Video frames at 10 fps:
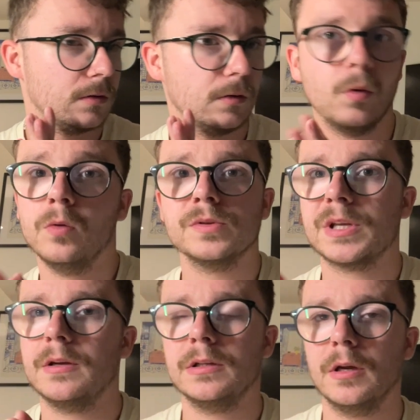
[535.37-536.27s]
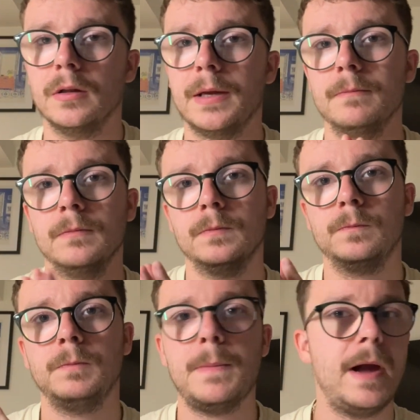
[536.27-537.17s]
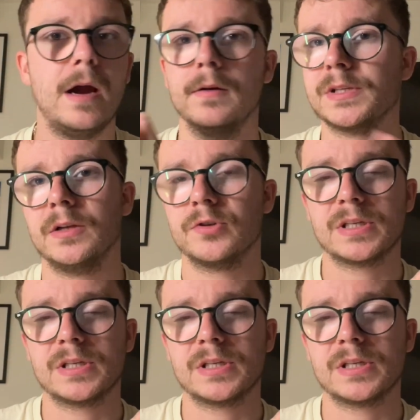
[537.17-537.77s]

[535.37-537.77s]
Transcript: also, you know, like, my parents aren't just